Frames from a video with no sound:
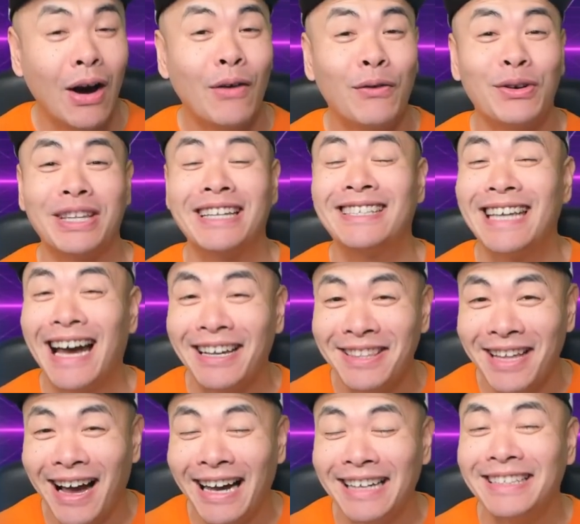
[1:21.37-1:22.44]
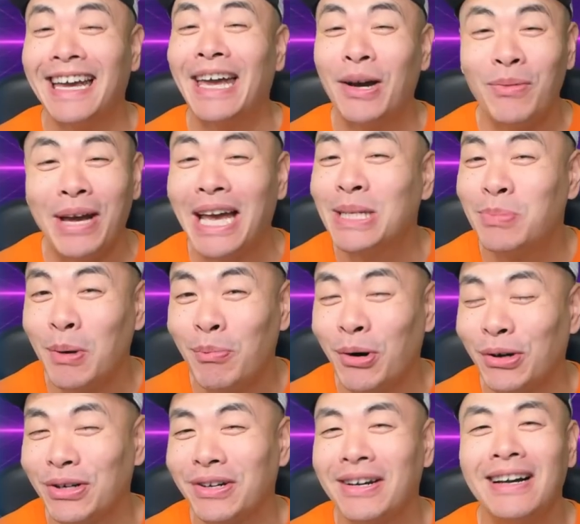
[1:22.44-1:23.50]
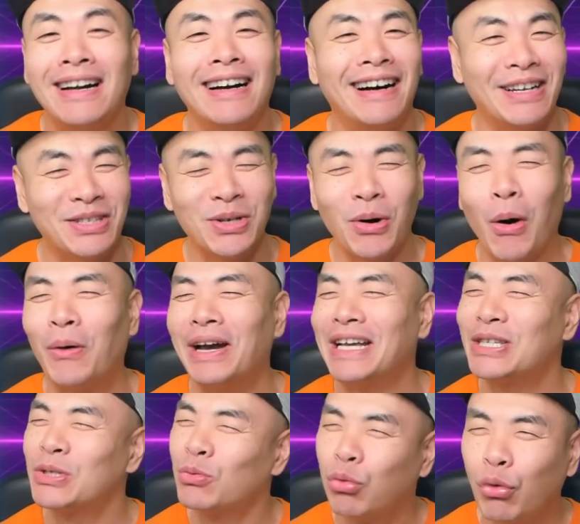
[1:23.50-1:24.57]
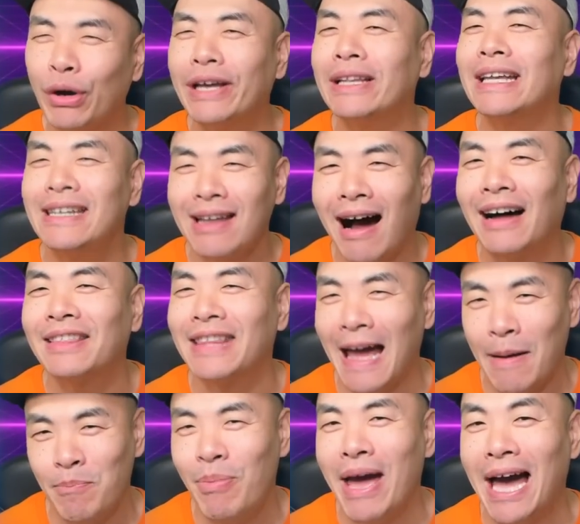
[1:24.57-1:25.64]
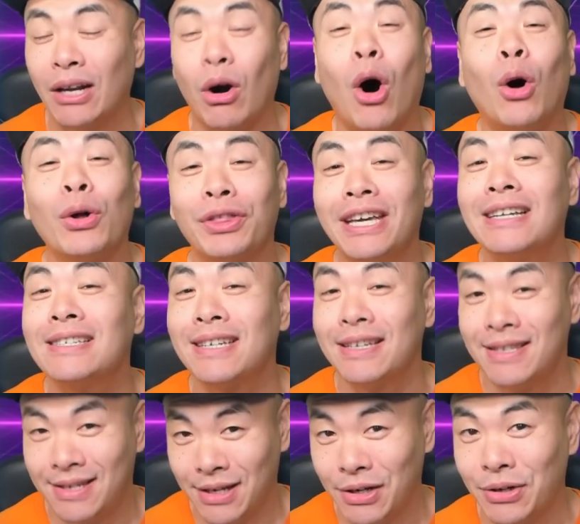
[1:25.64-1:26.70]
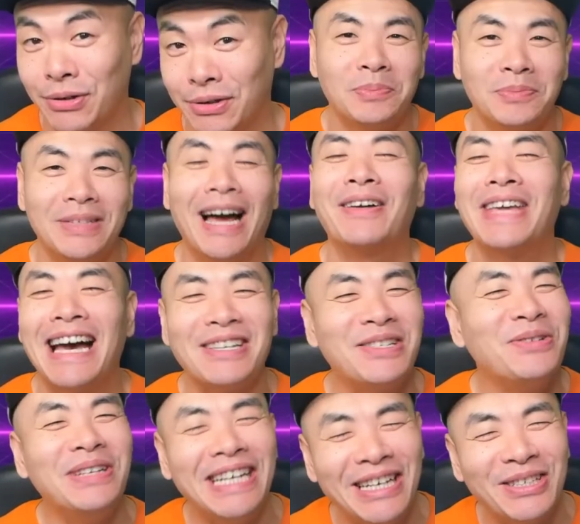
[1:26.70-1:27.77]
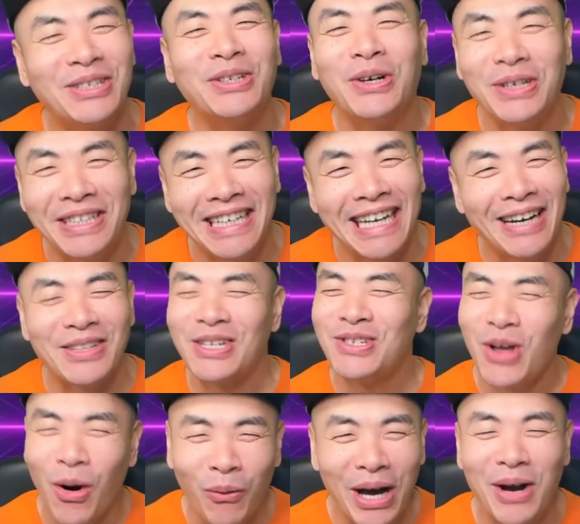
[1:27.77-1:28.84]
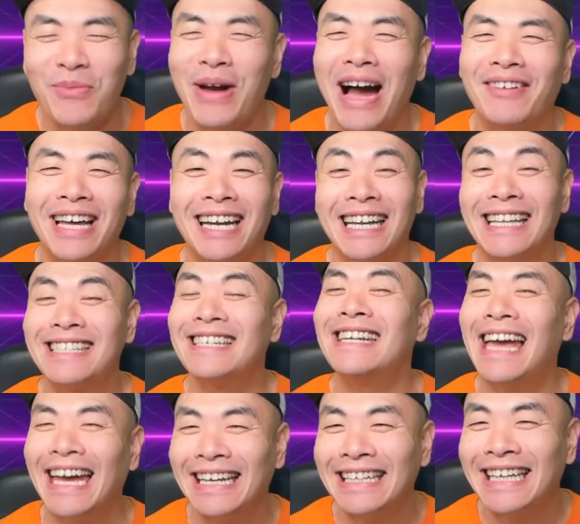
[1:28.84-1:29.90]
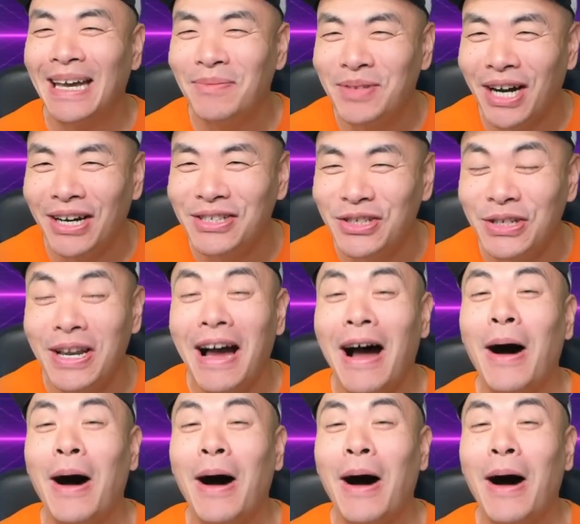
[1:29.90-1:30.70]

For the Death Knight AoE HP burner, a duo, it's really not that bad, all things considered. Now, yes, you need good gear. There's no way around that. It's an end game dungeon.